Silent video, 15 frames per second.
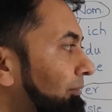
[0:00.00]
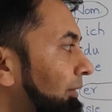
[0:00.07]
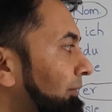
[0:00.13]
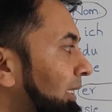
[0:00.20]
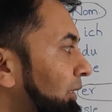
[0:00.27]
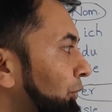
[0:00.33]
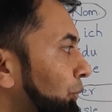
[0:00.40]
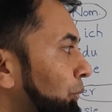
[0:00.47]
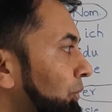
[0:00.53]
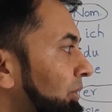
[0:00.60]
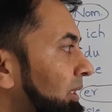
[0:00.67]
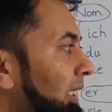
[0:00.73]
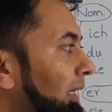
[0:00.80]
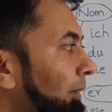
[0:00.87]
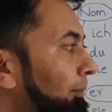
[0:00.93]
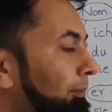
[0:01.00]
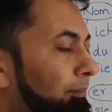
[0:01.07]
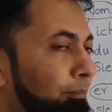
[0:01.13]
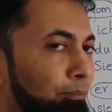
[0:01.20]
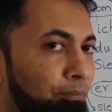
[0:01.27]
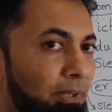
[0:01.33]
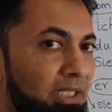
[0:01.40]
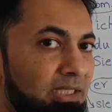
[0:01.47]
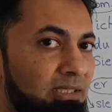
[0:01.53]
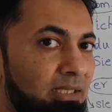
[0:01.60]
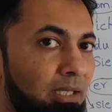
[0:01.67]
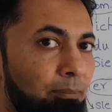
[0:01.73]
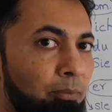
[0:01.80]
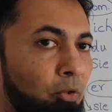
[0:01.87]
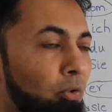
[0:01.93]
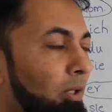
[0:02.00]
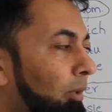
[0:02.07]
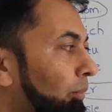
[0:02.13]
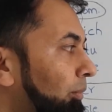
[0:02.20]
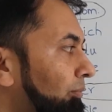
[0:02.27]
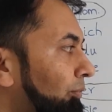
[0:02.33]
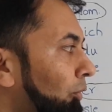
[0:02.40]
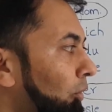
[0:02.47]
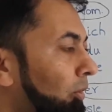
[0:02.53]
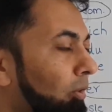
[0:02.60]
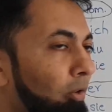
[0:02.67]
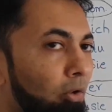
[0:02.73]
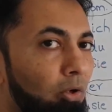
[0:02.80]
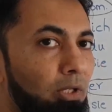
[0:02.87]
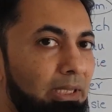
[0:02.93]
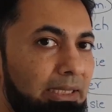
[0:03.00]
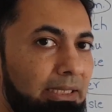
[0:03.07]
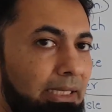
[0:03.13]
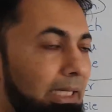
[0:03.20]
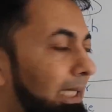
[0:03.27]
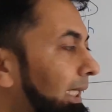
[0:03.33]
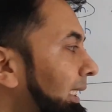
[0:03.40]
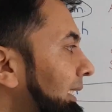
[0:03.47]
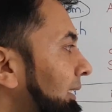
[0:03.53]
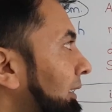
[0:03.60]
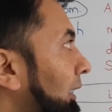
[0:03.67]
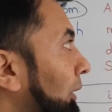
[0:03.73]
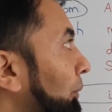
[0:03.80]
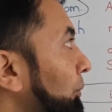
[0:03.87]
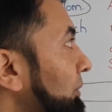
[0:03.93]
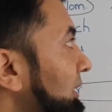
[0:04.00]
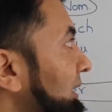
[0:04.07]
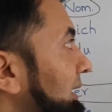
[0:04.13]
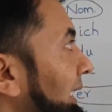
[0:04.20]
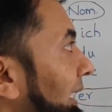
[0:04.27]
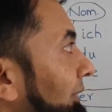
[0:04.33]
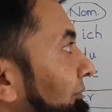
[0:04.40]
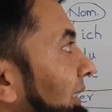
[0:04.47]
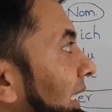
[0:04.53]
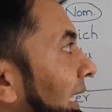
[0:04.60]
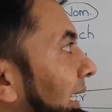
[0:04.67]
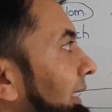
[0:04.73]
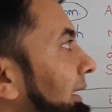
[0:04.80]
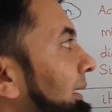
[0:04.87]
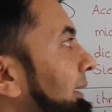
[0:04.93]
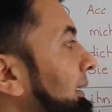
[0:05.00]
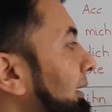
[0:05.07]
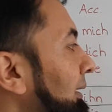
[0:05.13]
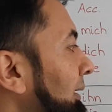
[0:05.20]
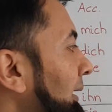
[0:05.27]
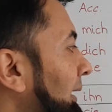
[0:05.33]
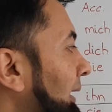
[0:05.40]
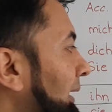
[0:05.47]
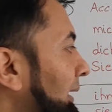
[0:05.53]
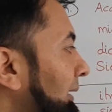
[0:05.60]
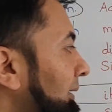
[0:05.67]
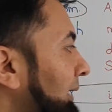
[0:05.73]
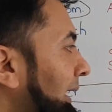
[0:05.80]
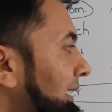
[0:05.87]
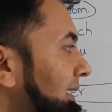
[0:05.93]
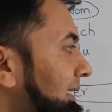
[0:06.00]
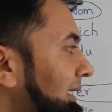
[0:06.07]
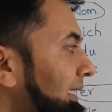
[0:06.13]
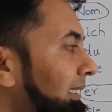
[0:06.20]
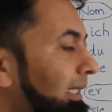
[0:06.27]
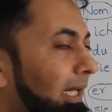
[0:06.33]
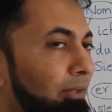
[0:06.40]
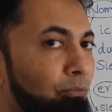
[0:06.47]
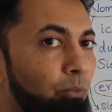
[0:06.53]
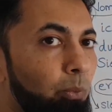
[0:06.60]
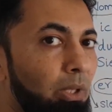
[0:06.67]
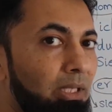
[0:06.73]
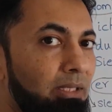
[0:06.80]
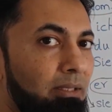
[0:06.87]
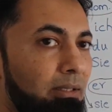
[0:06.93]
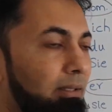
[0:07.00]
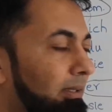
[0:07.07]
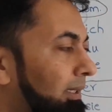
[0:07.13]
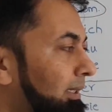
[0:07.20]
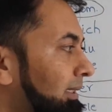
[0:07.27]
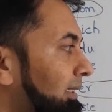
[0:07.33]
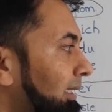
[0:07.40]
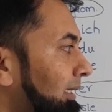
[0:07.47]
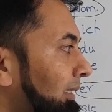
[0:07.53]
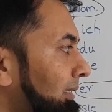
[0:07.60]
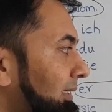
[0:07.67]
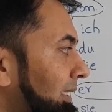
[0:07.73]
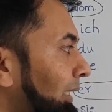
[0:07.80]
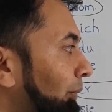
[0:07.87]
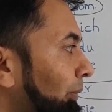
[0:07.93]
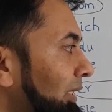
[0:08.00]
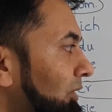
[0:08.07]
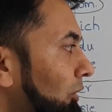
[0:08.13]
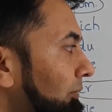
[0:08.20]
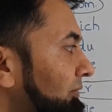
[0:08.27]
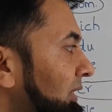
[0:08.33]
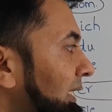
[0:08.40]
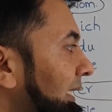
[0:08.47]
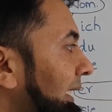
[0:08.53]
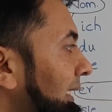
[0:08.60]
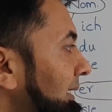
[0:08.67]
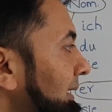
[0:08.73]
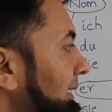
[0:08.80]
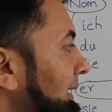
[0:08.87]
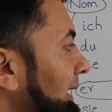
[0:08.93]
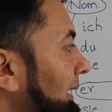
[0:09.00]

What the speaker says: we will use personal pronoun for all three nouns that we had here and see that what is the sequence of sentence.